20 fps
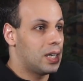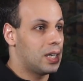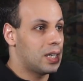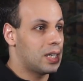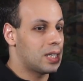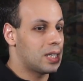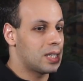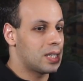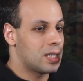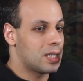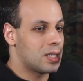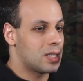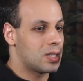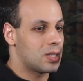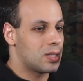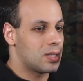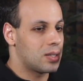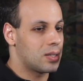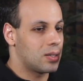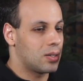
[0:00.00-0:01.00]

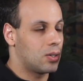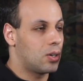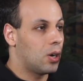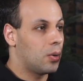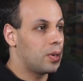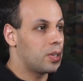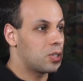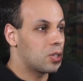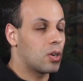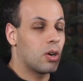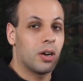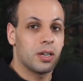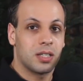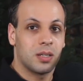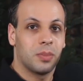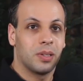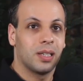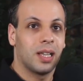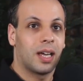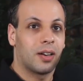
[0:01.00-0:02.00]
is going to
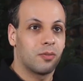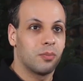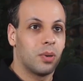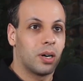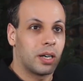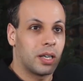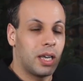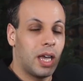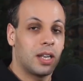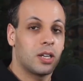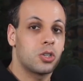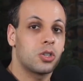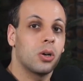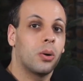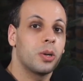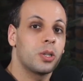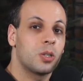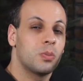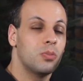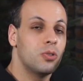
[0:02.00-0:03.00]
cost them a lot of money and is
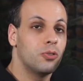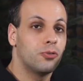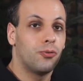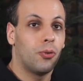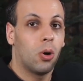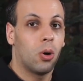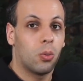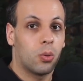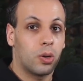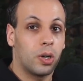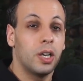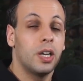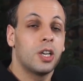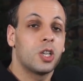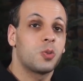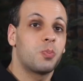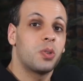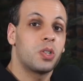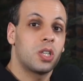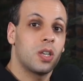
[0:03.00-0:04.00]
going to move forward
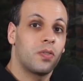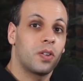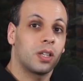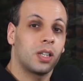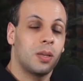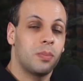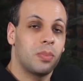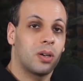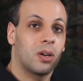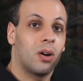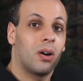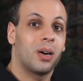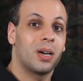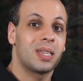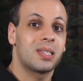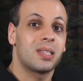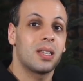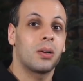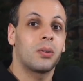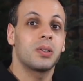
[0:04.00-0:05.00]
specifically
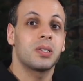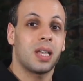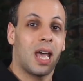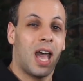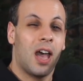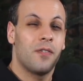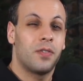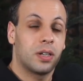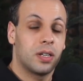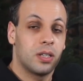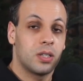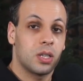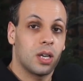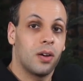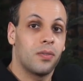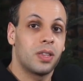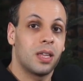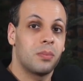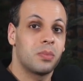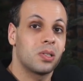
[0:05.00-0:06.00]
because there is evidence
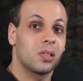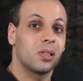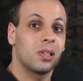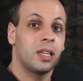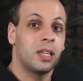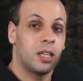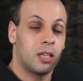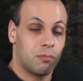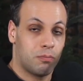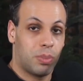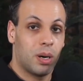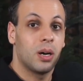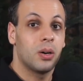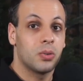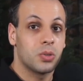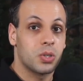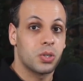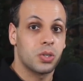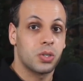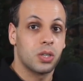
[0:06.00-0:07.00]
of them deleting
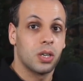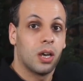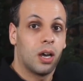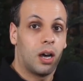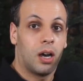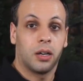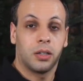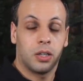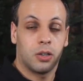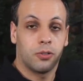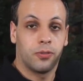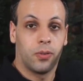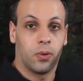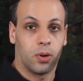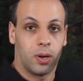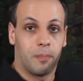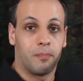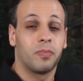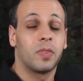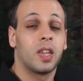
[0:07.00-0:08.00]
posts on their
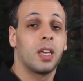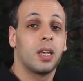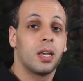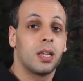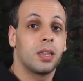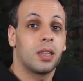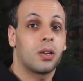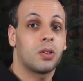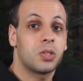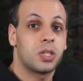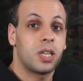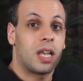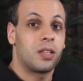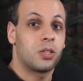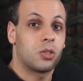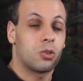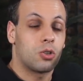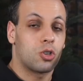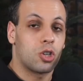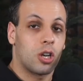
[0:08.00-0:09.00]
forum. Their
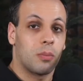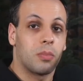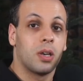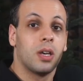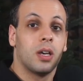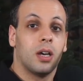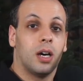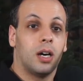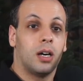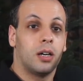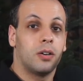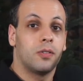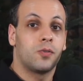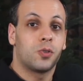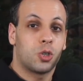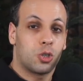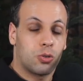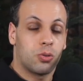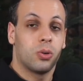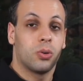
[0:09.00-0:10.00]
censorship
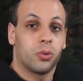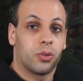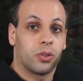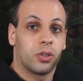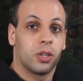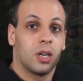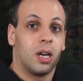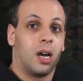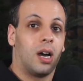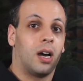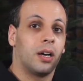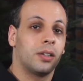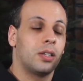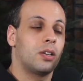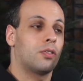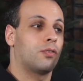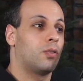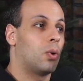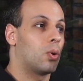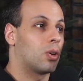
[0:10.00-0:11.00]
of truth on
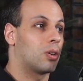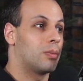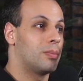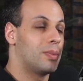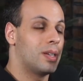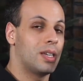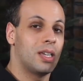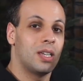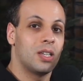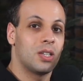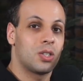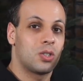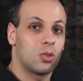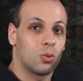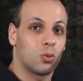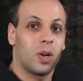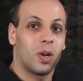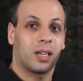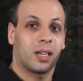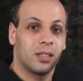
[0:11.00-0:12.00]
their forum is
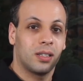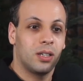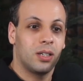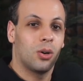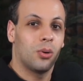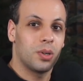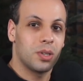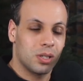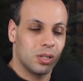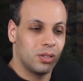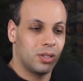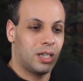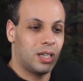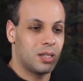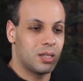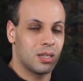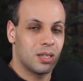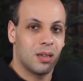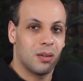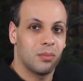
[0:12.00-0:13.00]
directly going to
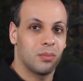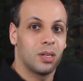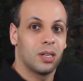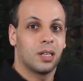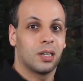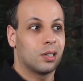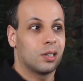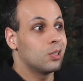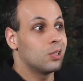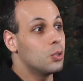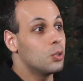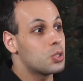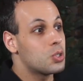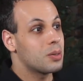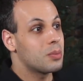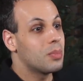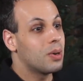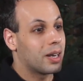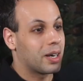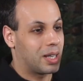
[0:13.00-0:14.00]
lead to them
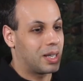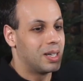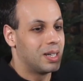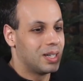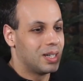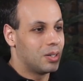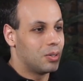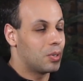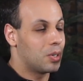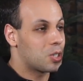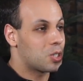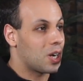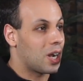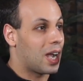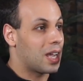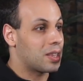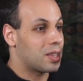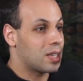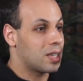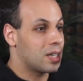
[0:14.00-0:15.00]
losing money, which
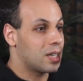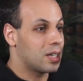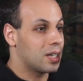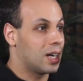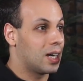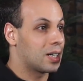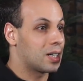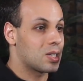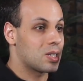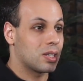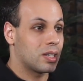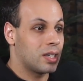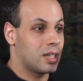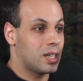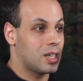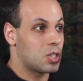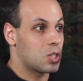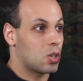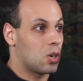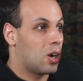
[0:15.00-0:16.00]
I think
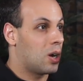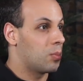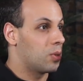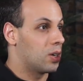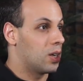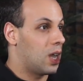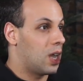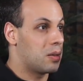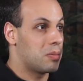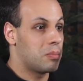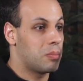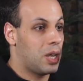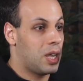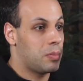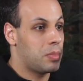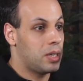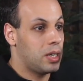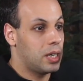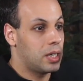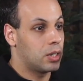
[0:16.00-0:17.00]
honestly is karma. And
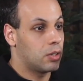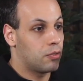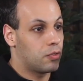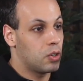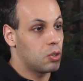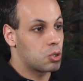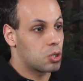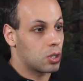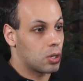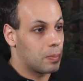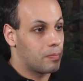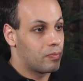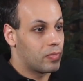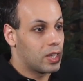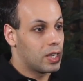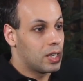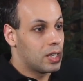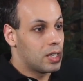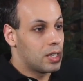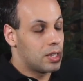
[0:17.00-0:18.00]
maybe in the future,
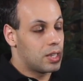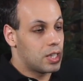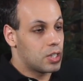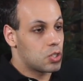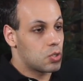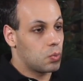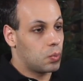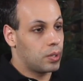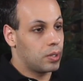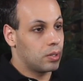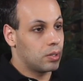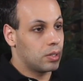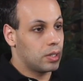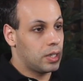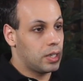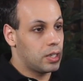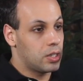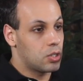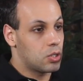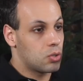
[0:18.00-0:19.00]
this will
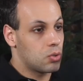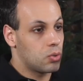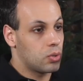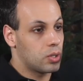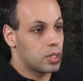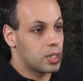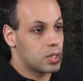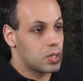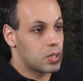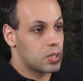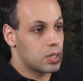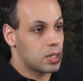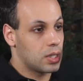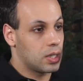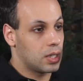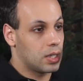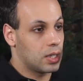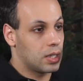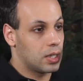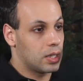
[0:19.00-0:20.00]
lead to this
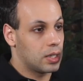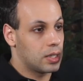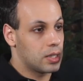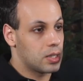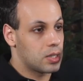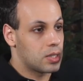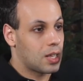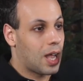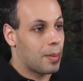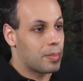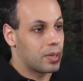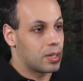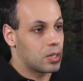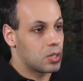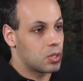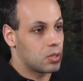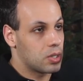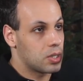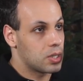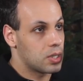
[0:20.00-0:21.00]
uh, stopping.
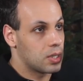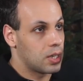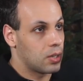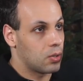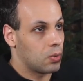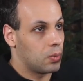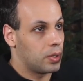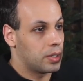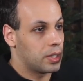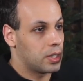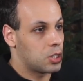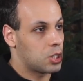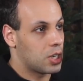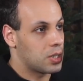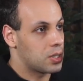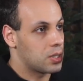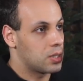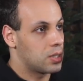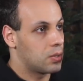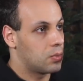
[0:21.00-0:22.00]
So, this is another one that
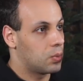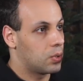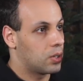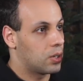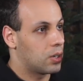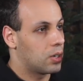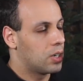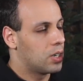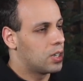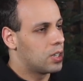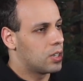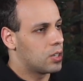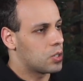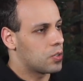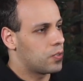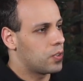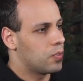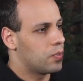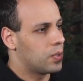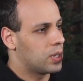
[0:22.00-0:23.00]
Jessa did where there's
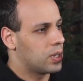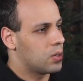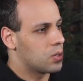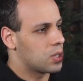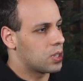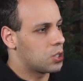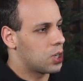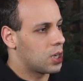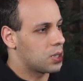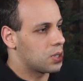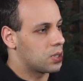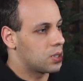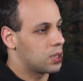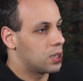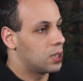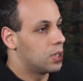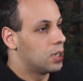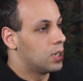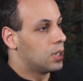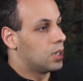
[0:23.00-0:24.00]
a few videos that Jessa
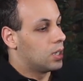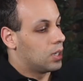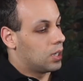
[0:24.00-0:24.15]
did,